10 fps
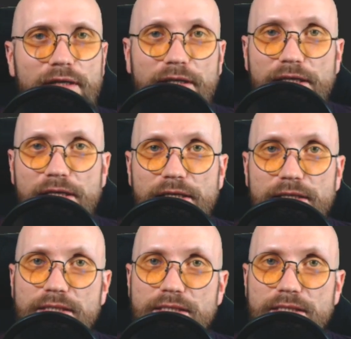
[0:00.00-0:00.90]
He
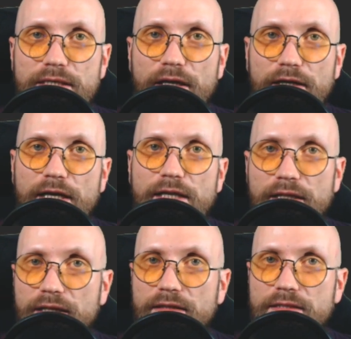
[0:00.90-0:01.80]
is, again,
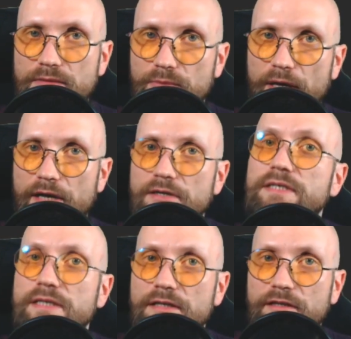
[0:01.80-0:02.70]
a rather
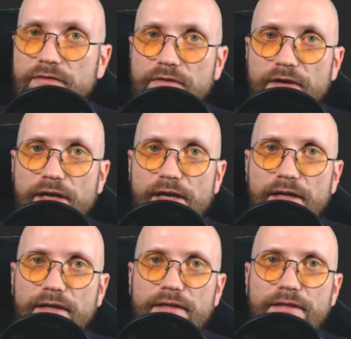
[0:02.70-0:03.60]
Seelie Fey,
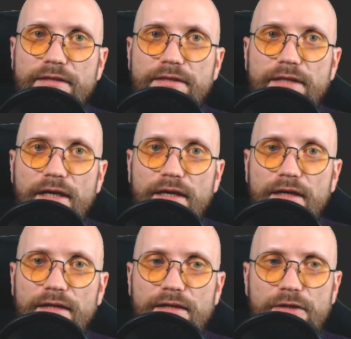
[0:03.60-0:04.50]

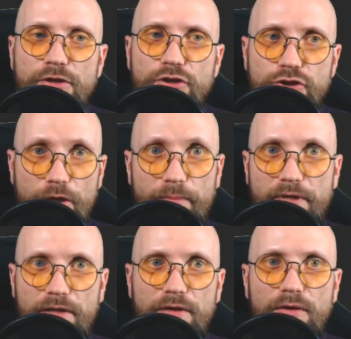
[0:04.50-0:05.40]
a
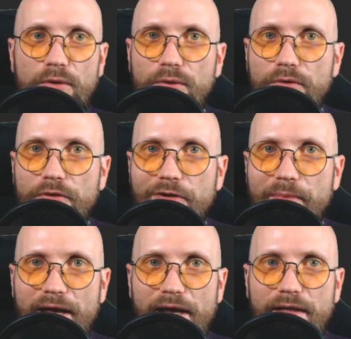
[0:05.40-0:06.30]
chubby older
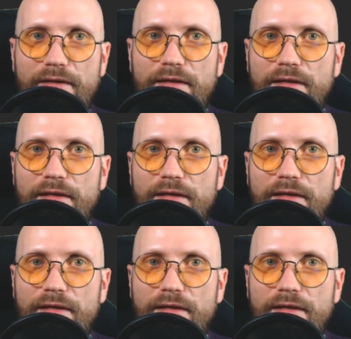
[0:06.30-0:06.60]
man.